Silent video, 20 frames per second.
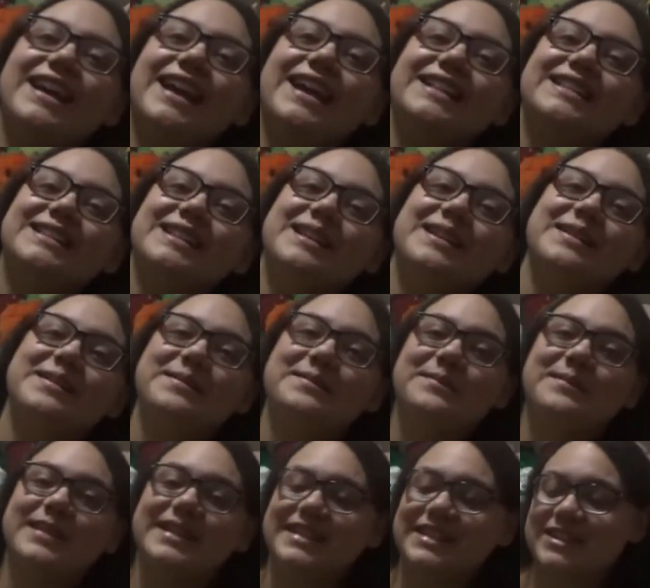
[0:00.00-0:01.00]
It's
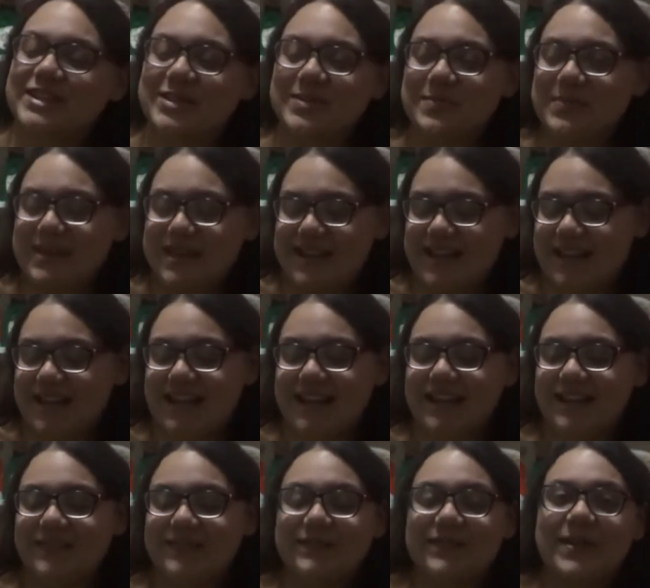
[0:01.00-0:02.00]
Mr.
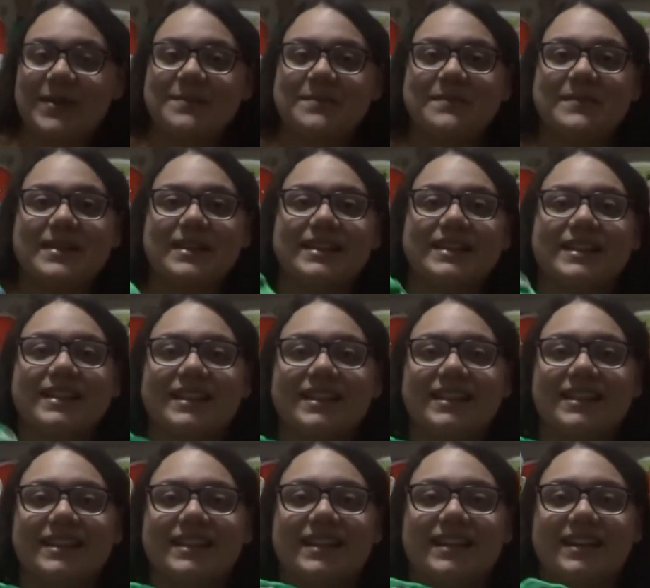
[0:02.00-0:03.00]
B from
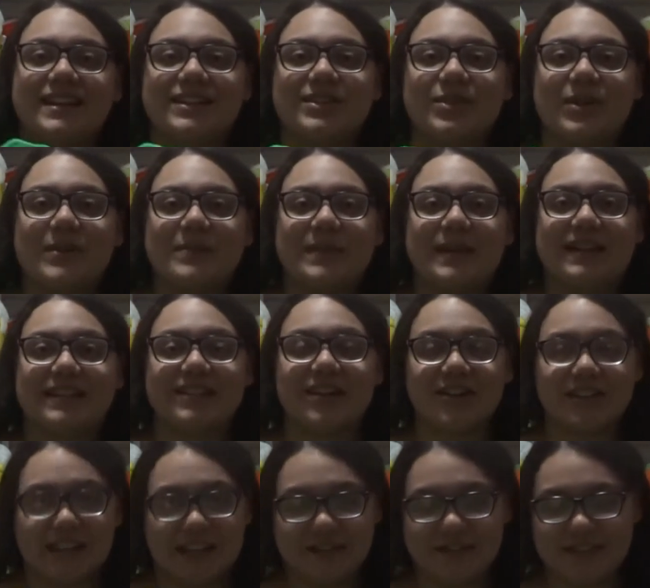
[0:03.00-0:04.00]
the short Pixar
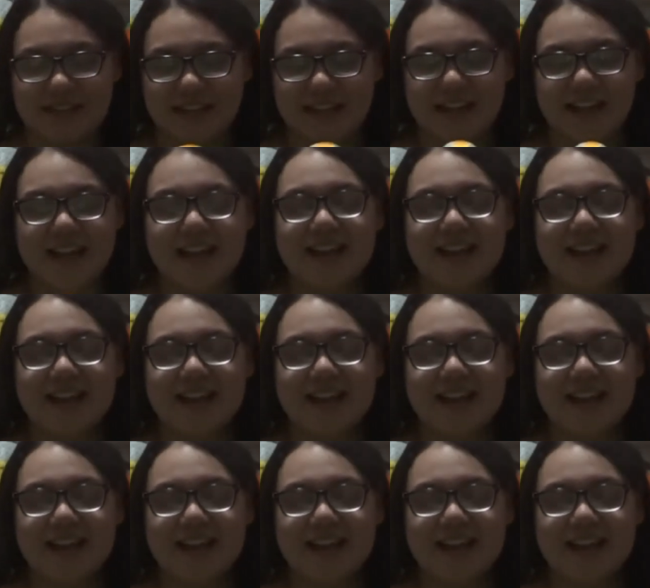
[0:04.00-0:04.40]
Lifted.